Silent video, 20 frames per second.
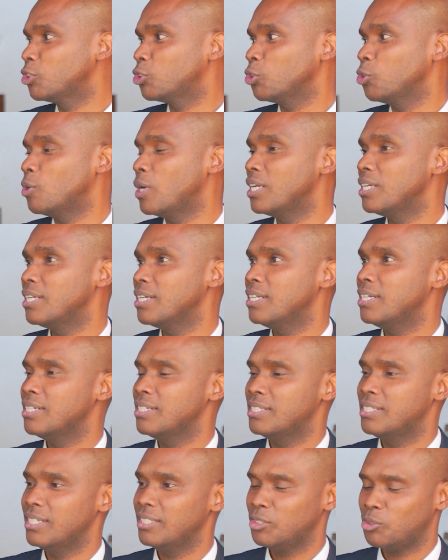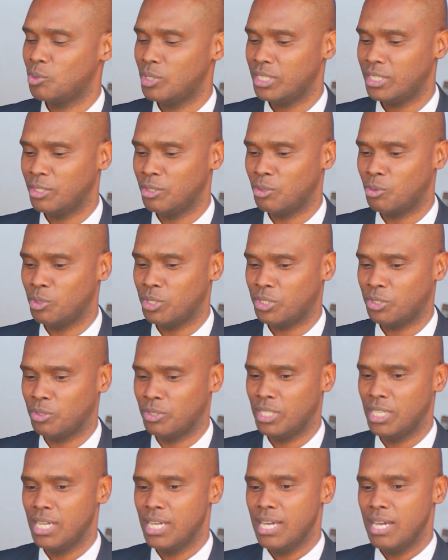So and just to answer your question,
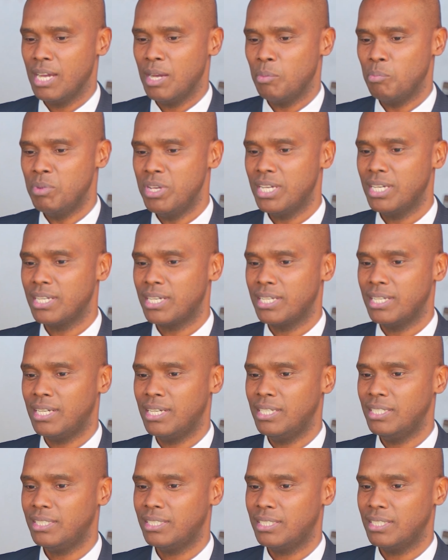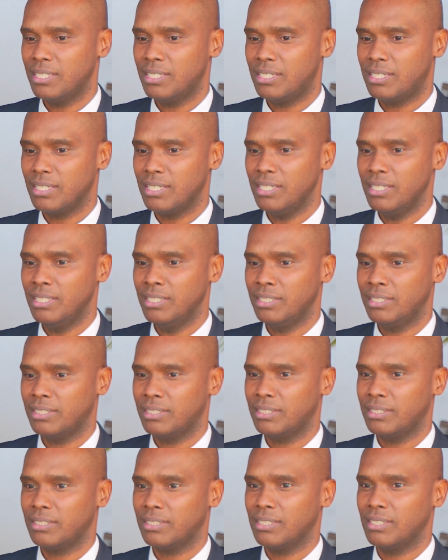being realistic
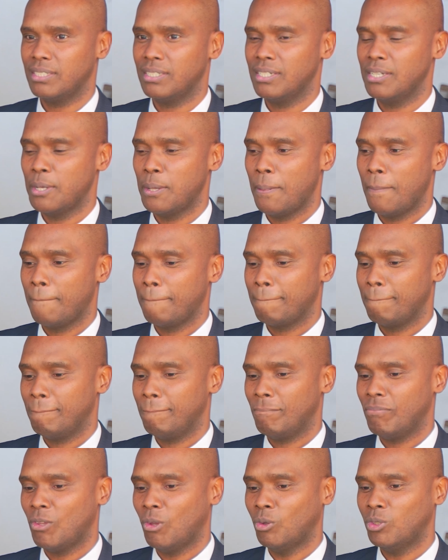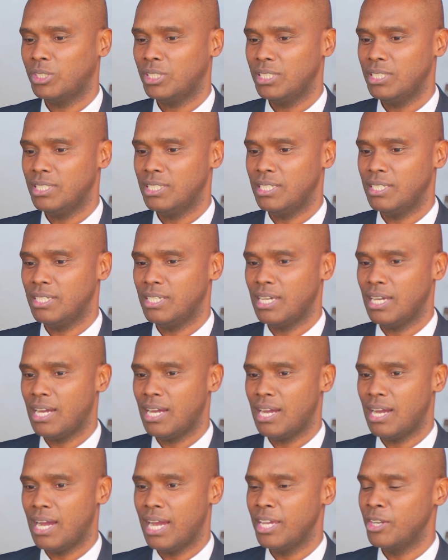is, you see,
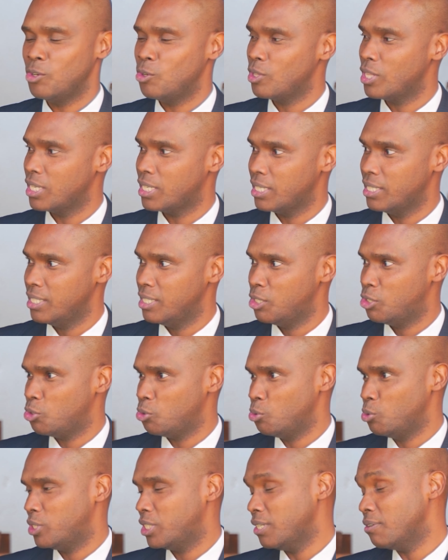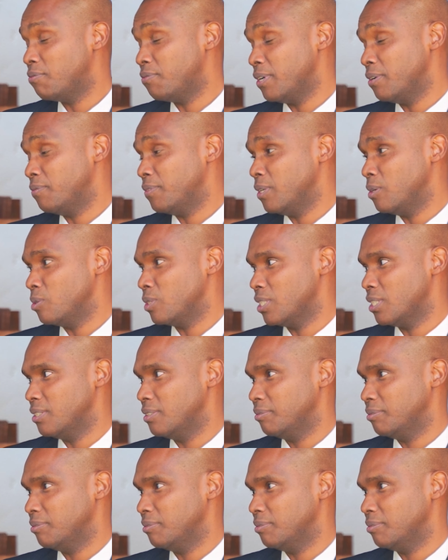I know that I need to save 5,000.